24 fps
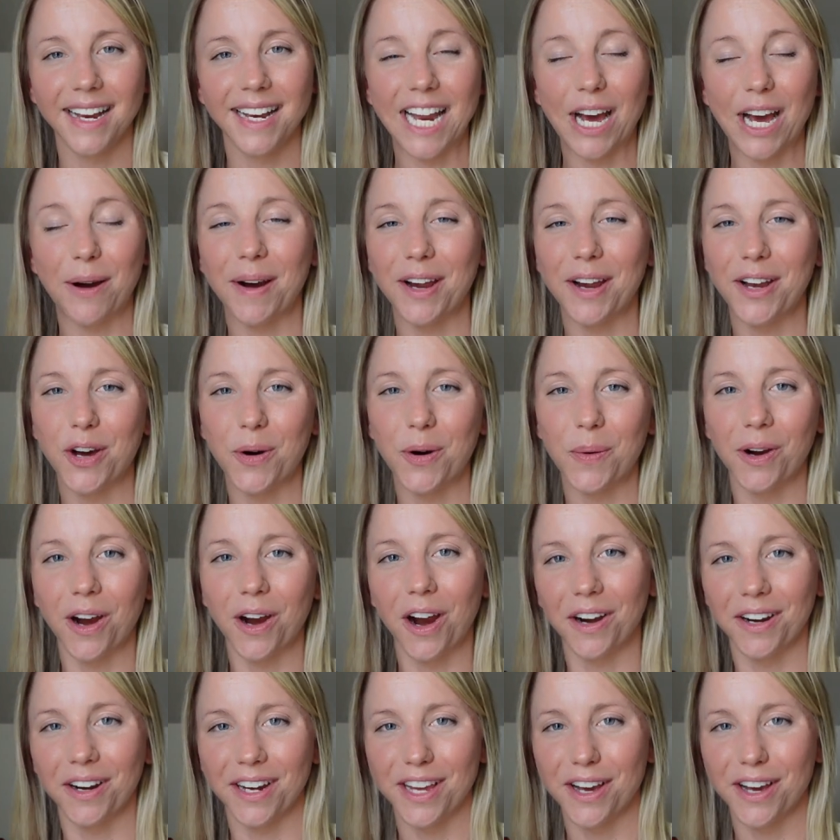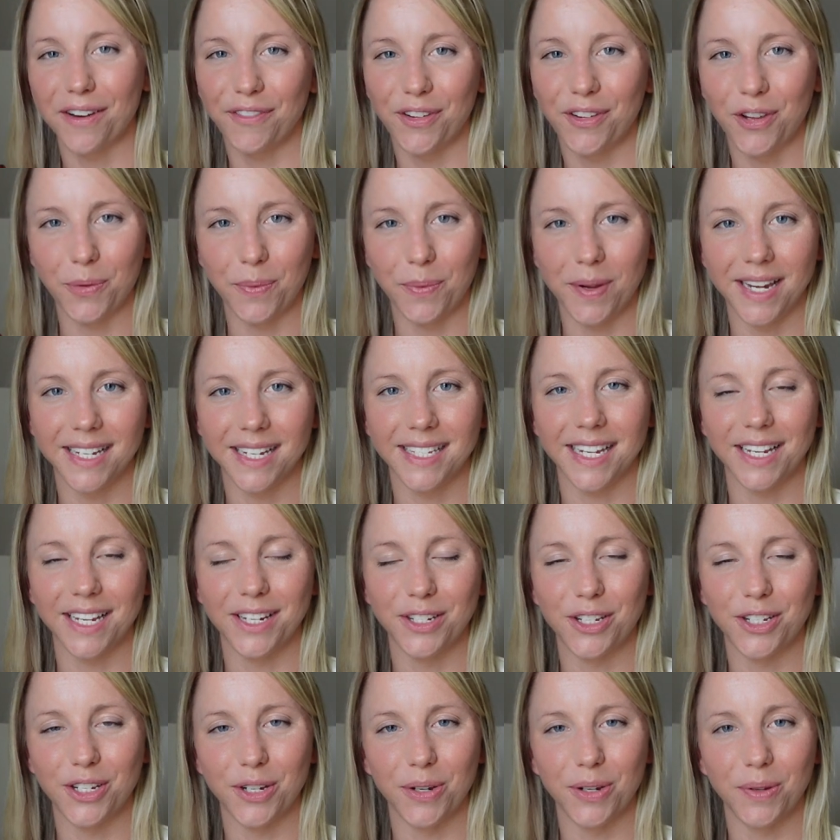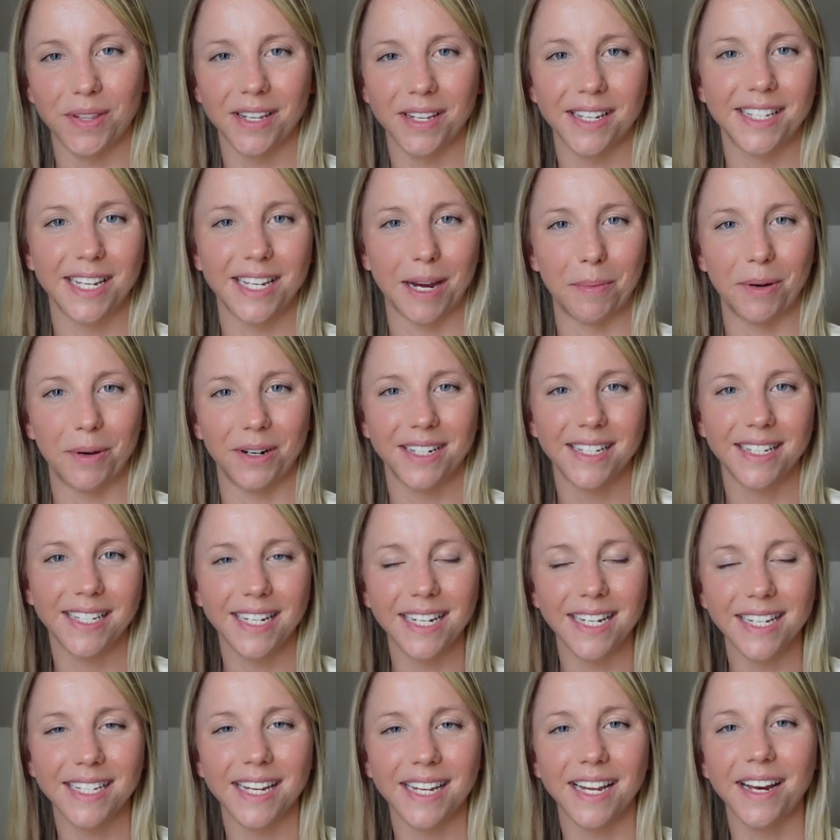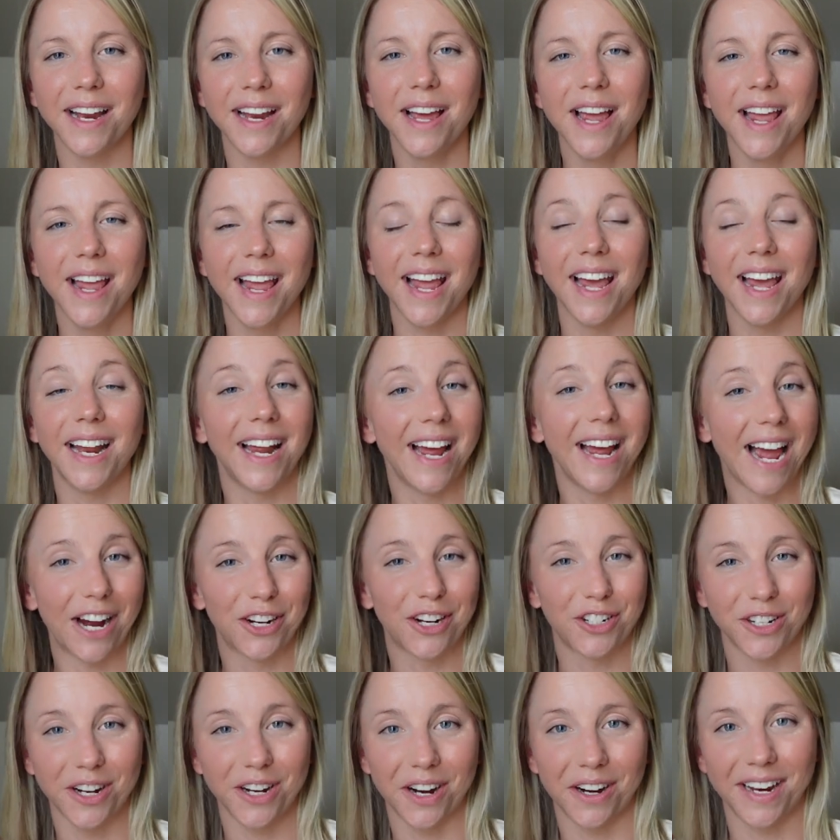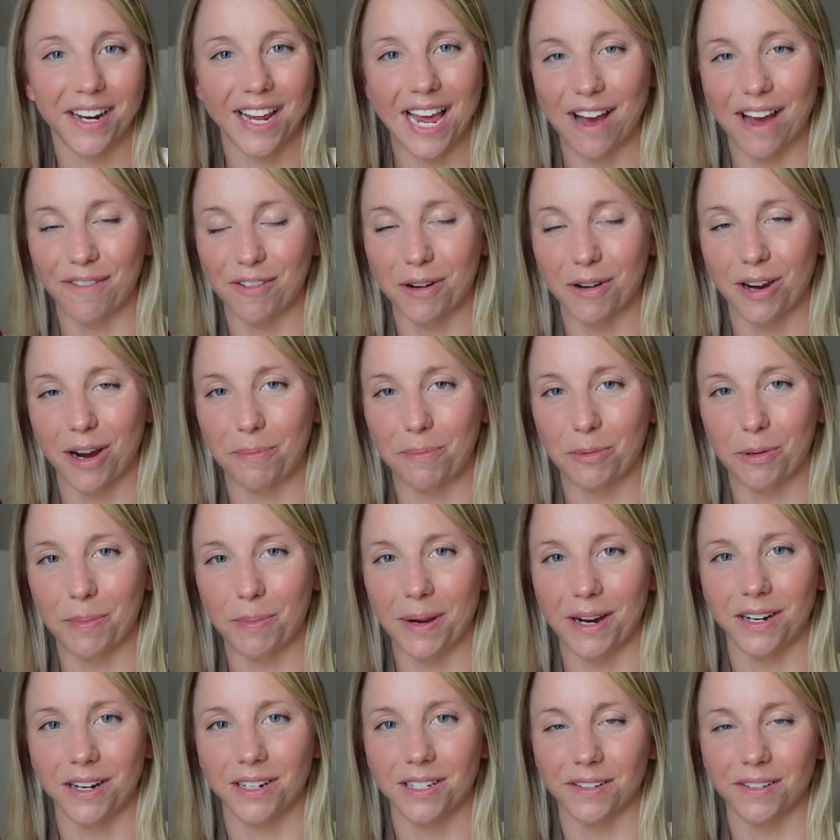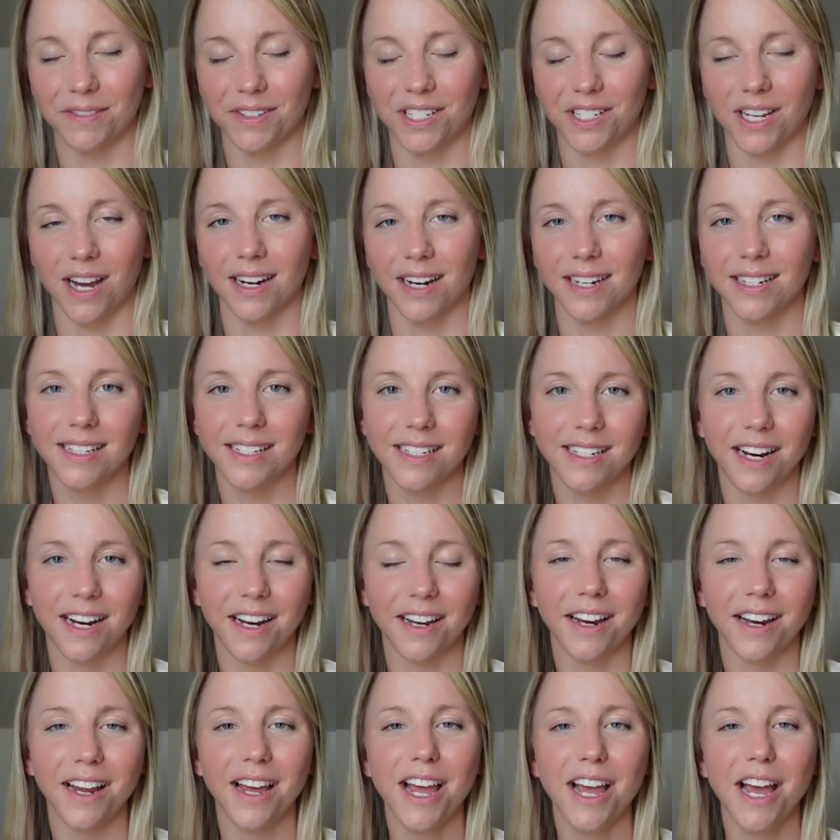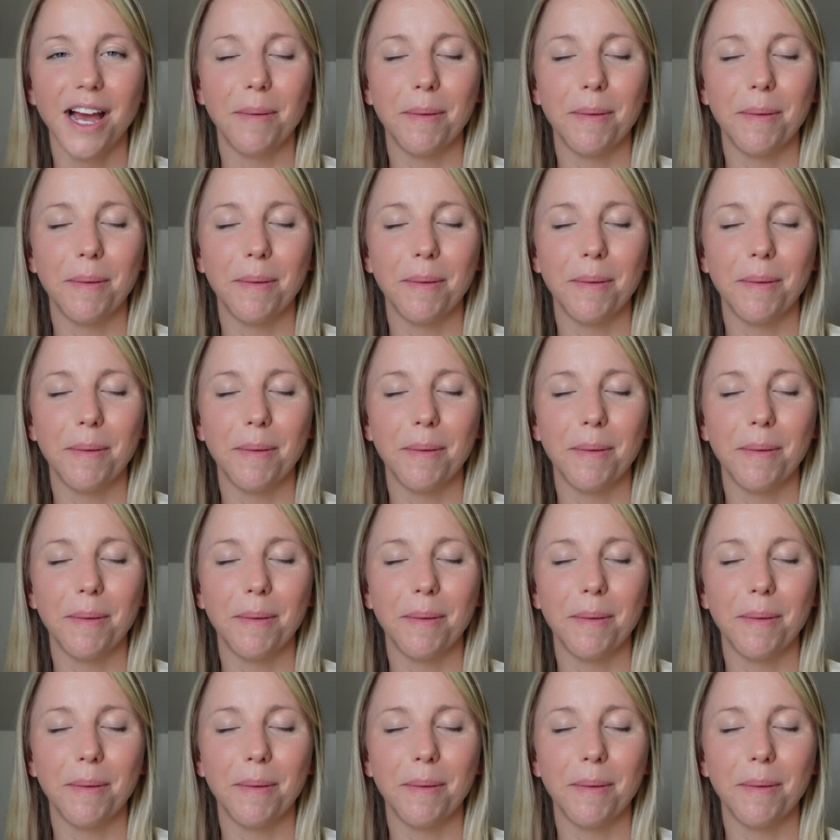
Now I know we're already a few weeks into the summer season and I actually already have a couple pairs of socks done,